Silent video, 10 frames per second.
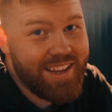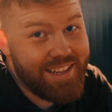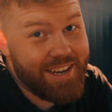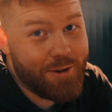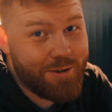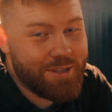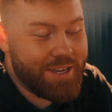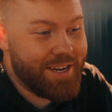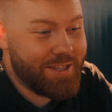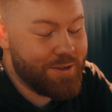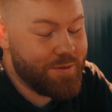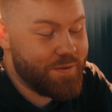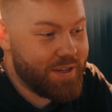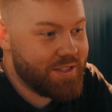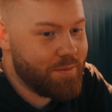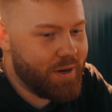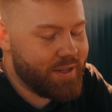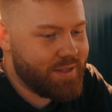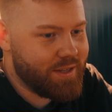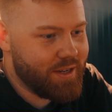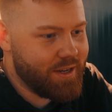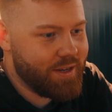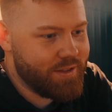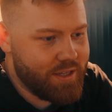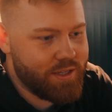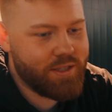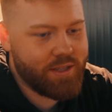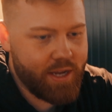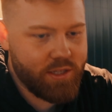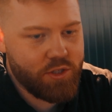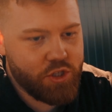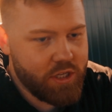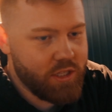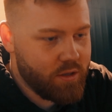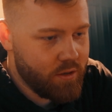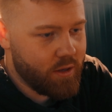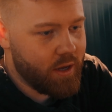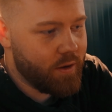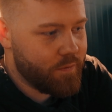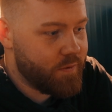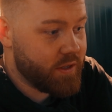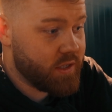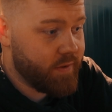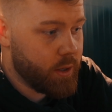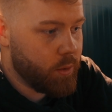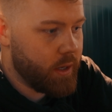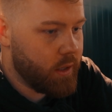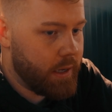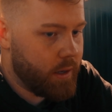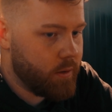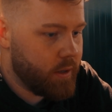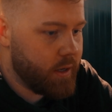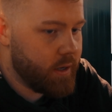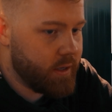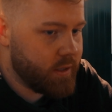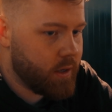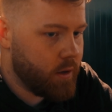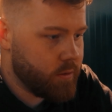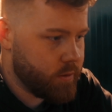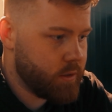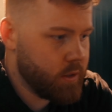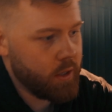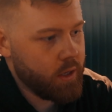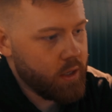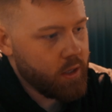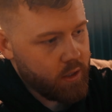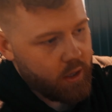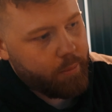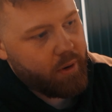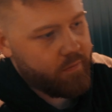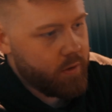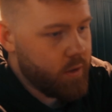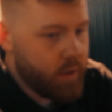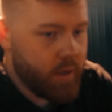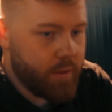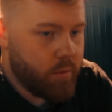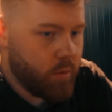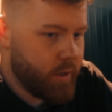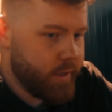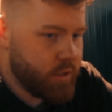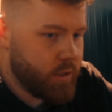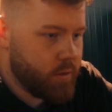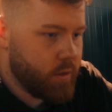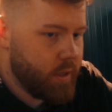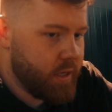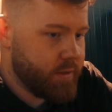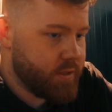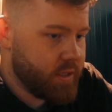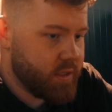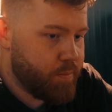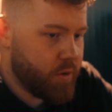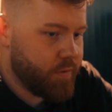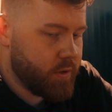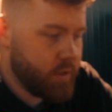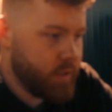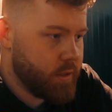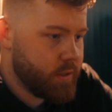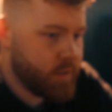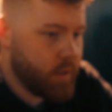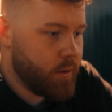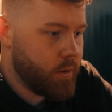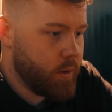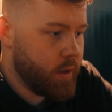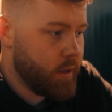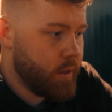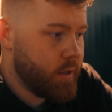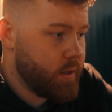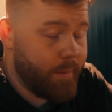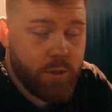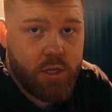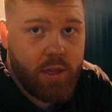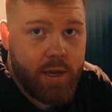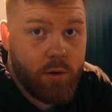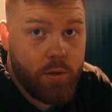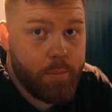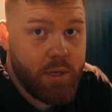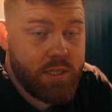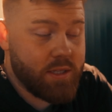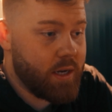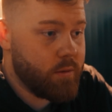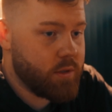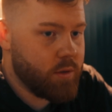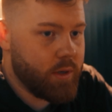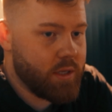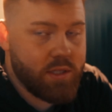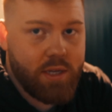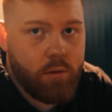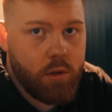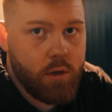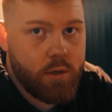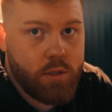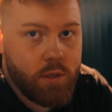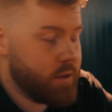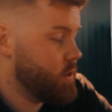later to get it to fit, but this test sheet fits very well now. It goes above the roll cage here and sits perfectly, so I'm just gonna lay all the pieces out so we can see how it looks.